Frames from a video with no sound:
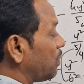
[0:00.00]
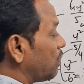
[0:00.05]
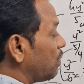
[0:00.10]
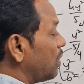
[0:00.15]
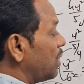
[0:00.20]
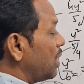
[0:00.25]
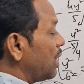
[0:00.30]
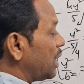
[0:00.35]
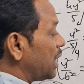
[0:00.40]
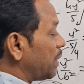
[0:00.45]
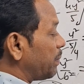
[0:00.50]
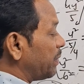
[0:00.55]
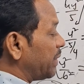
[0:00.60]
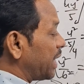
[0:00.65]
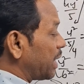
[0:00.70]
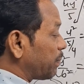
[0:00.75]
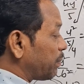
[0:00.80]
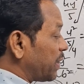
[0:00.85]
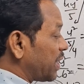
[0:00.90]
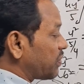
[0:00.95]
to, let me
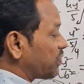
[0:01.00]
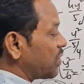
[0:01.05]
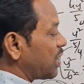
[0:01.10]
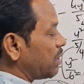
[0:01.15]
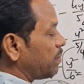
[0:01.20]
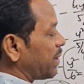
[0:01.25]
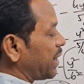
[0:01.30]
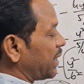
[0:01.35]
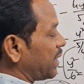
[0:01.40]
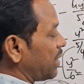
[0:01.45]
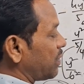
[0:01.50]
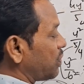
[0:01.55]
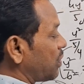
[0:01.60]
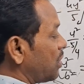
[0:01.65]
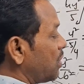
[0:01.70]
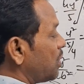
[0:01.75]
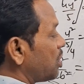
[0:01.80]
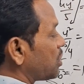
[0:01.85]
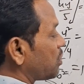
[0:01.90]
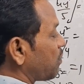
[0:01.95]
take plus or minus
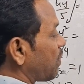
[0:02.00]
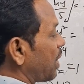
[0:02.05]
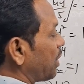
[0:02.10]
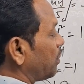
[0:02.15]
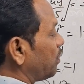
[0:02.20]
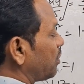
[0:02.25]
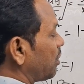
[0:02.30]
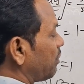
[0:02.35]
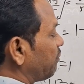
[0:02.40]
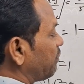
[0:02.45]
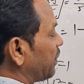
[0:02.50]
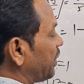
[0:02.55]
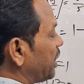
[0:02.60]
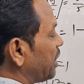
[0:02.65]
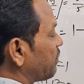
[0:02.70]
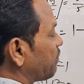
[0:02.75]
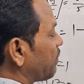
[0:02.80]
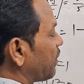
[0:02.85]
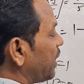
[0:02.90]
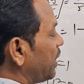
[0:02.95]
square root of
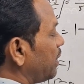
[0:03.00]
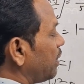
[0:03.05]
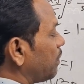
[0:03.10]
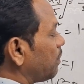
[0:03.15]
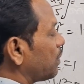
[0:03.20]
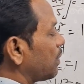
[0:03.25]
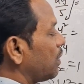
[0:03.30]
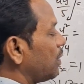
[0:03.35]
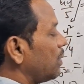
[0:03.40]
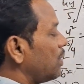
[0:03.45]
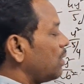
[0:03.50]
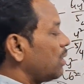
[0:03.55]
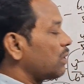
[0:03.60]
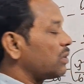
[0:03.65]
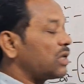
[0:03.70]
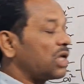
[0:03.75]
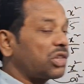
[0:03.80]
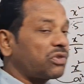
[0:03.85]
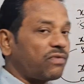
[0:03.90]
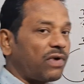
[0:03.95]
25.
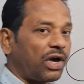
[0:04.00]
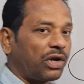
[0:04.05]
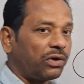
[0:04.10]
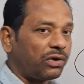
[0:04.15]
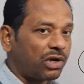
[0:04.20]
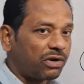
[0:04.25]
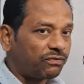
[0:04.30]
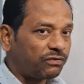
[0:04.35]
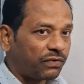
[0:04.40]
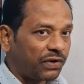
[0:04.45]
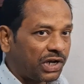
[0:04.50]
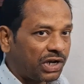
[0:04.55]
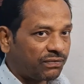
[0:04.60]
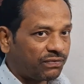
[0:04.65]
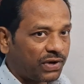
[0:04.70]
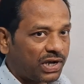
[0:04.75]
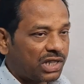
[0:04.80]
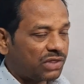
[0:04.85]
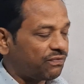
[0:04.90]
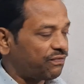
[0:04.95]
The square root of
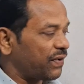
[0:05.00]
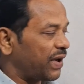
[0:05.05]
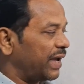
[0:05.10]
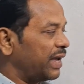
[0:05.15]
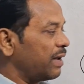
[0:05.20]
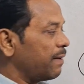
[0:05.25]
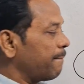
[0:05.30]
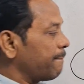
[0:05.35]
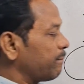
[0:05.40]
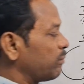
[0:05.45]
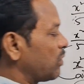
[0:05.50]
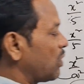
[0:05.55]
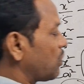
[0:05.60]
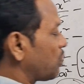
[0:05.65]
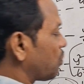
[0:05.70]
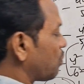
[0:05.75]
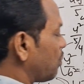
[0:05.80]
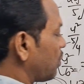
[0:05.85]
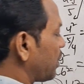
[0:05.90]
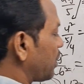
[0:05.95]
25 is 5,
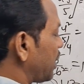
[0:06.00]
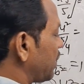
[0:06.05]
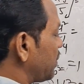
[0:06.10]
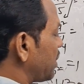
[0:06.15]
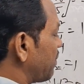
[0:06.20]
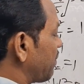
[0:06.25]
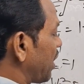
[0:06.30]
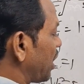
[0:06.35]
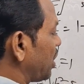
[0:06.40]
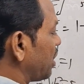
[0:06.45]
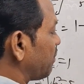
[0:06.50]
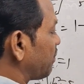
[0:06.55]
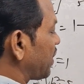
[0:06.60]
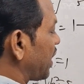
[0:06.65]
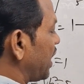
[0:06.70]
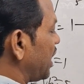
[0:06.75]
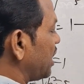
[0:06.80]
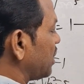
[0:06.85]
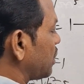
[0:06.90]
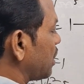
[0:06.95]
so the value of
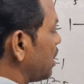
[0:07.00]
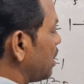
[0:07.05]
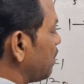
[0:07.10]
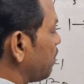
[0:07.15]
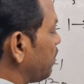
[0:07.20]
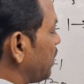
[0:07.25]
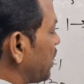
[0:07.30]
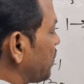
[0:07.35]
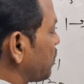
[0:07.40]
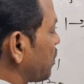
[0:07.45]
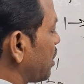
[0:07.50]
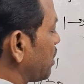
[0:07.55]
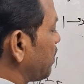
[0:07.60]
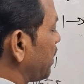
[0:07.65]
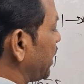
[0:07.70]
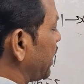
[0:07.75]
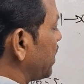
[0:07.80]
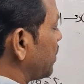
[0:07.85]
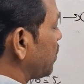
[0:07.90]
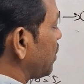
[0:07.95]
k is plus or
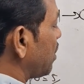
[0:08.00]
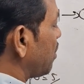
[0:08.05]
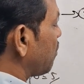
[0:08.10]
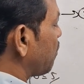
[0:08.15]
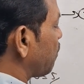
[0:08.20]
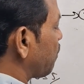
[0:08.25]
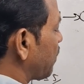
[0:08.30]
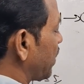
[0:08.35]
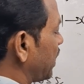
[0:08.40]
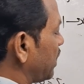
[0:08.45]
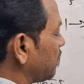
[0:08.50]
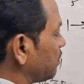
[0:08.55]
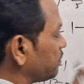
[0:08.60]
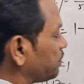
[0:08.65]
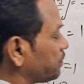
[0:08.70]
minus 5.